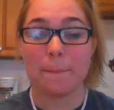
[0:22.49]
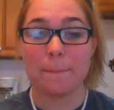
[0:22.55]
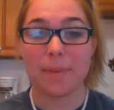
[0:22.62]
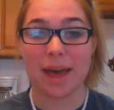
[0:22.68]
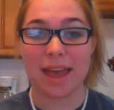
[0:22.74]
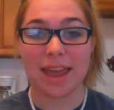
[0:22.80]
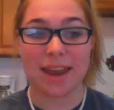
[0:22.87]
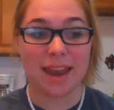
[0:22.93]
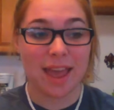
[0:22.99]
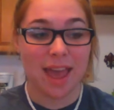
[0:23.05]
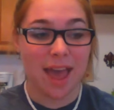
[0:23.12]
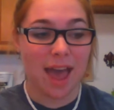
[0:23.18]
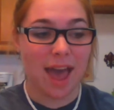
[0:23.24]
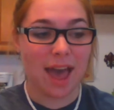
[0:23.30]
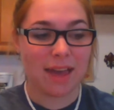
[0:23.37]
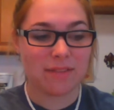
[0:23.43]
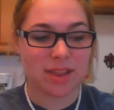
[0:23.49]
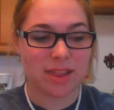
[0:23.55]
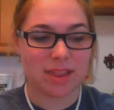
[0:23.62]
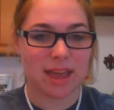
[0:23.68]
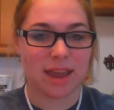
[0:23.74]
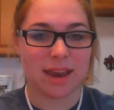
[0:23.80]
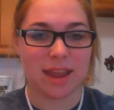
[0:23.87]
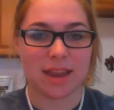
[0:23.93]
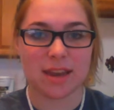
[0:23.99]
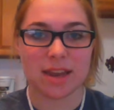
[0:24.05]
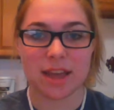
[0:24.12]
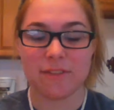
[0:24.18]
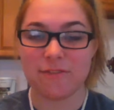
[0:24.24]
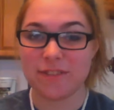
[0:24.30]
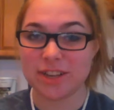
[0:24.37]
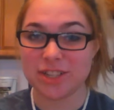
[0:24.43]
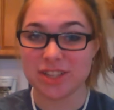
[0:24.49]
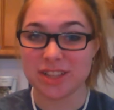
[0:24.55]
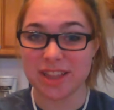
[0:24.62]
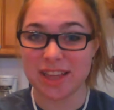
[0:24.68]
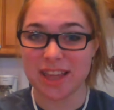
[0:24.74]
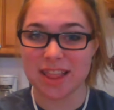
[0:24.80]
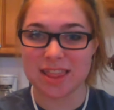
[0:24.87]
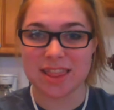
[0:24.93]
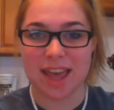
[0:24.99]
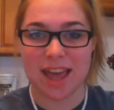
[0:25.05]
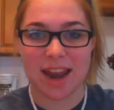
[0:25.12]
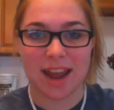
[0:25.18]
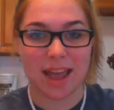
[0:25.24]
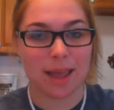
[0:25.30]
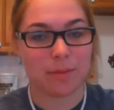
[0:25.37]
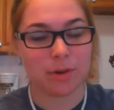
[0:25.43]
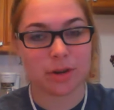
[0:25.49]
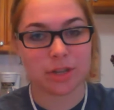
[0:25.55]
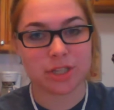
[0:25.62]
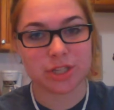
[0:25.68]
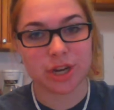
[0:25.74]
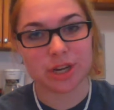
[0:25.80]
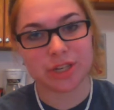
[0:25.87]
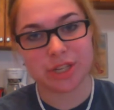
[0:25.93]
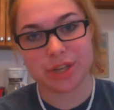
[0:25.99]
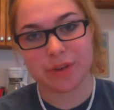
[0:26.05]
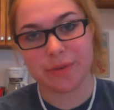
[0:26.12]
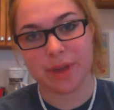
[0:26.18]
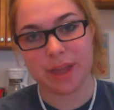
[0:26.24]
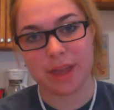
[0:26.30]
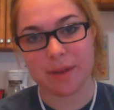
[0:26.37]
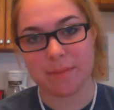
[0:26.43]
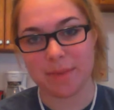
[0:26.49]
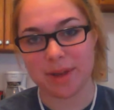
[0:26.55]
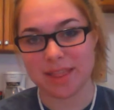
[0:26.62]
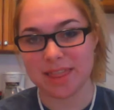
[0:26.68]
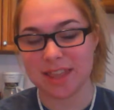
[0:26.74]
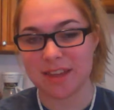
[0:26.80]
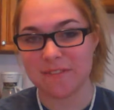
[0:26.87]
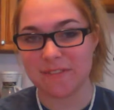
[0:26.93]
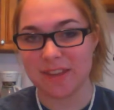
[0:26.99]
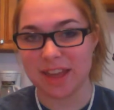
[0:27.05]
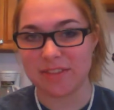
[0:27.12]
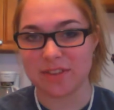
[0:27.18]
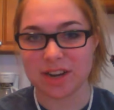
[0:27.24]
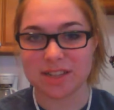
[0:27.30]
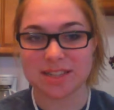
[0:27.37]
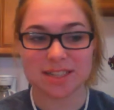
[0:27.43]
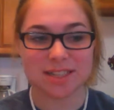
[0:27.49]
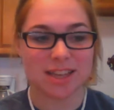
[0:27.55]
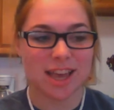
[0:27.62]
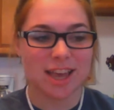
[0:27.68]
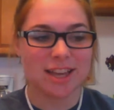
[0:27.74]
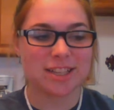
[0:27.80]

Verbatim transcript: But I decided officially that I'm going to start doing monthly favorites.